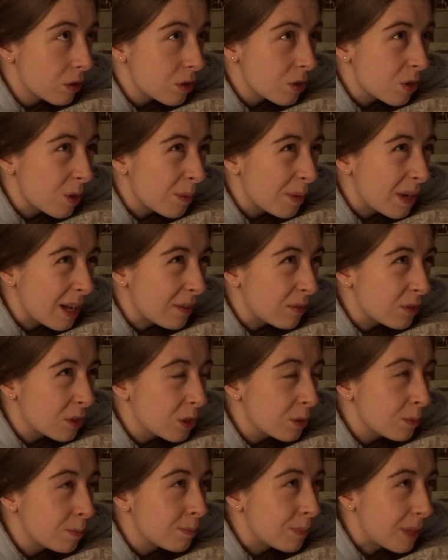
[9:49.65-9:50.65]
So I'm going to have to
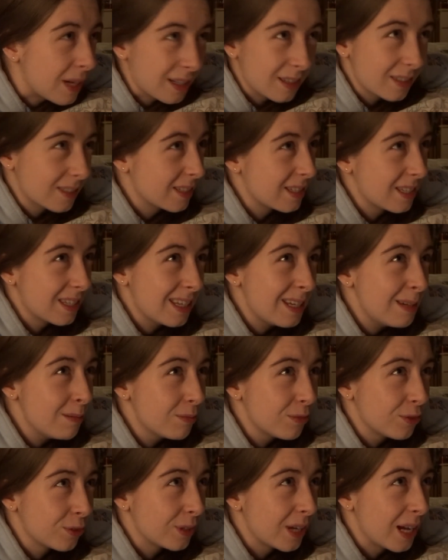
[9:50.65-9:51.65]
go back to sleep
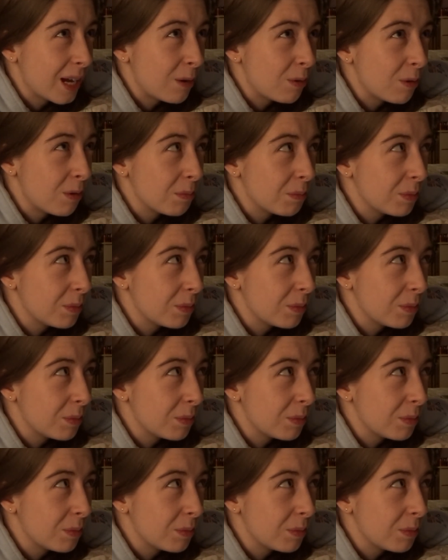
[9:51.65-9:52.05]
for an hour,